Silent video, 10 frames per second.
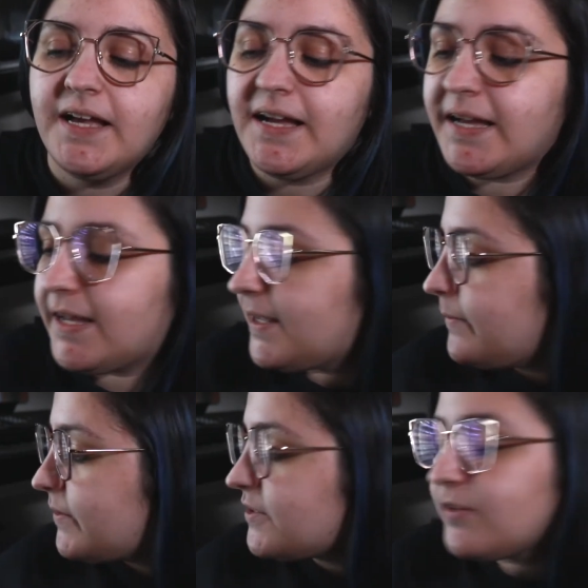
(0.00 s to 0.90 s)

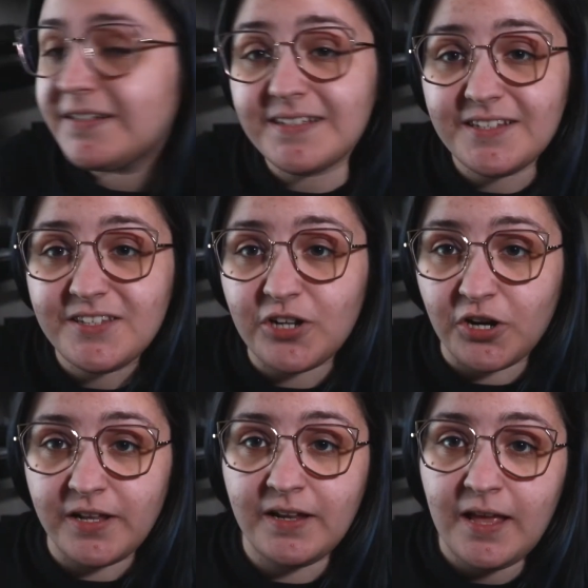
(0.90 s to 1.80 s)
now. So let's get
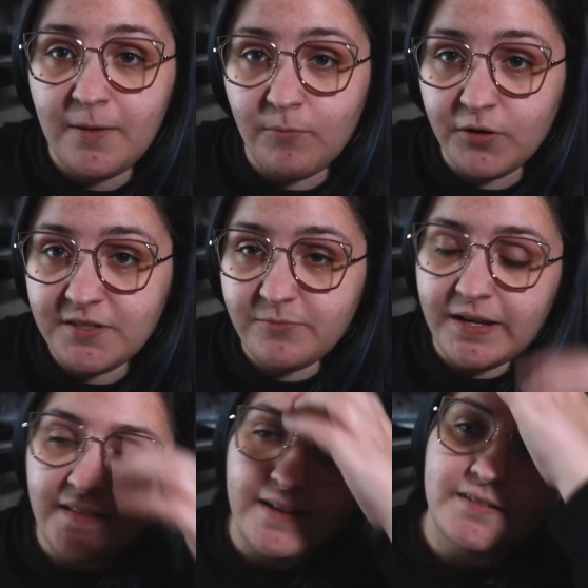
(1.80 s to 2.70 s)
started. Most of my
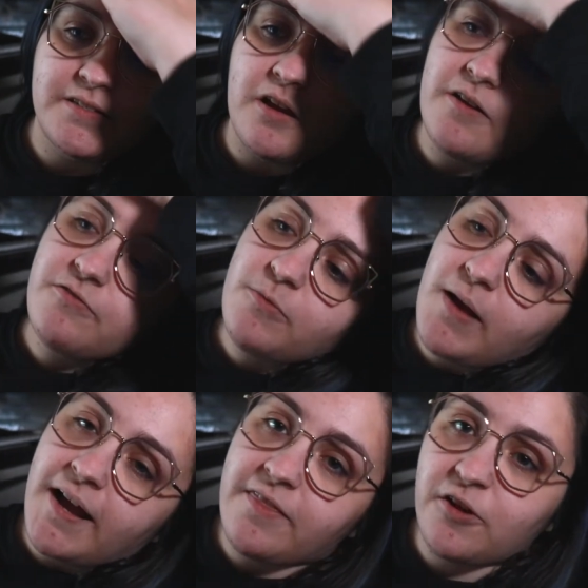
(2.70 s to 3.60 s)
glasses are from
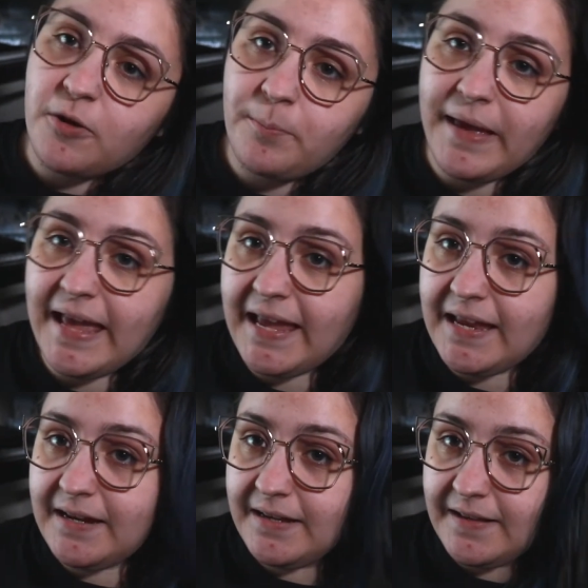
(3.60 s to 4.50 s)
either
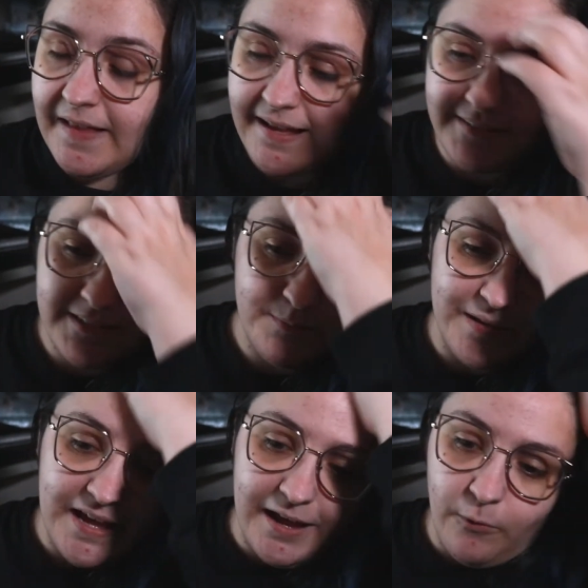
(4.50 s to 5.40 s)
Payne Glasses,
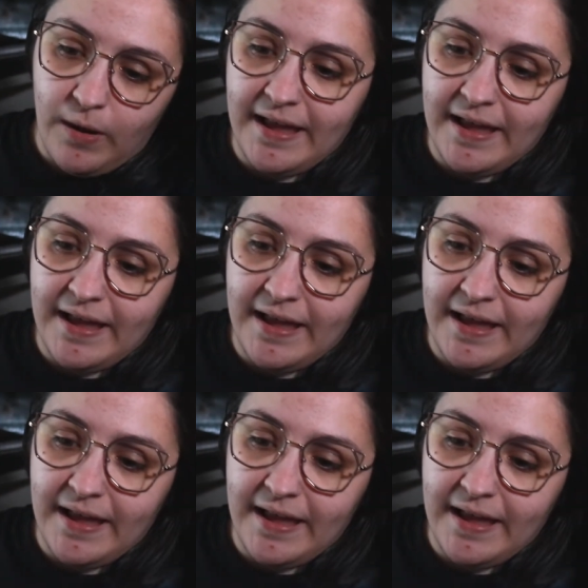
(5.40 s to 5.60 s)
Payne,